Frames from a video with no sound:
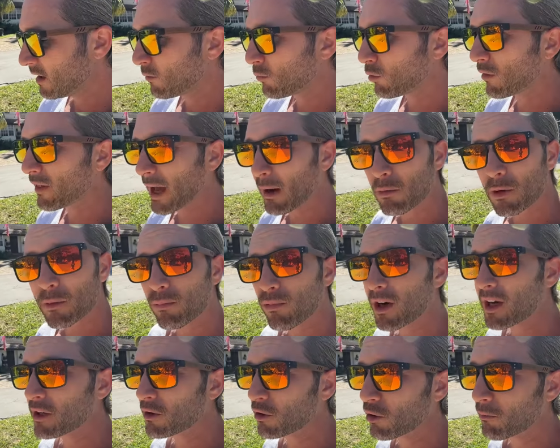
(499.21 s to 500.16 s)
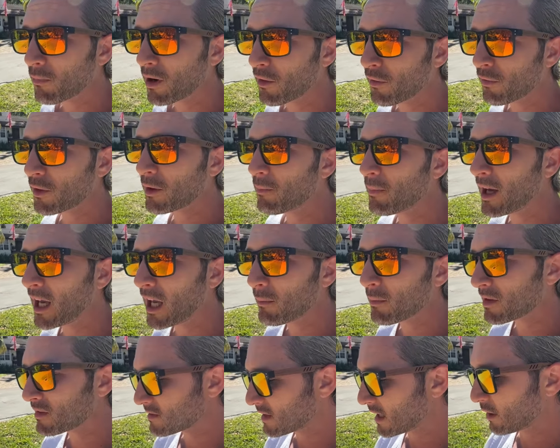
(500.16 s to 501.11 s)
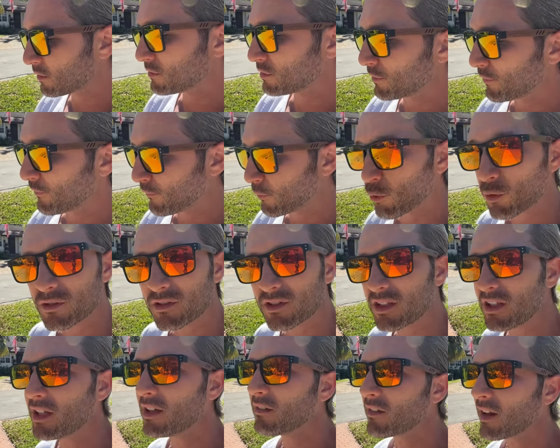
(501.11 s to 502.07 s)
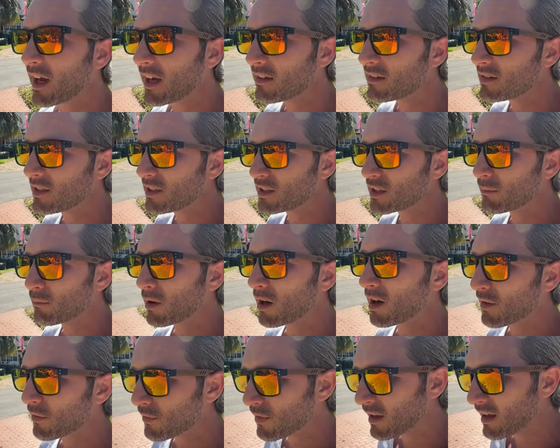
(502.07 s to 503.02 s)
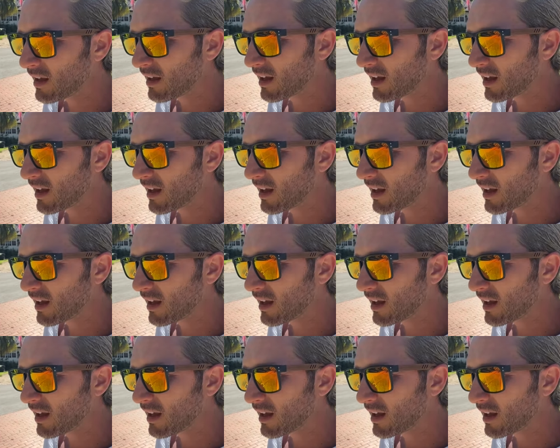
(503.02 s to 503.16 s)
well, that would bring her monthly payment down to $1,419 a month.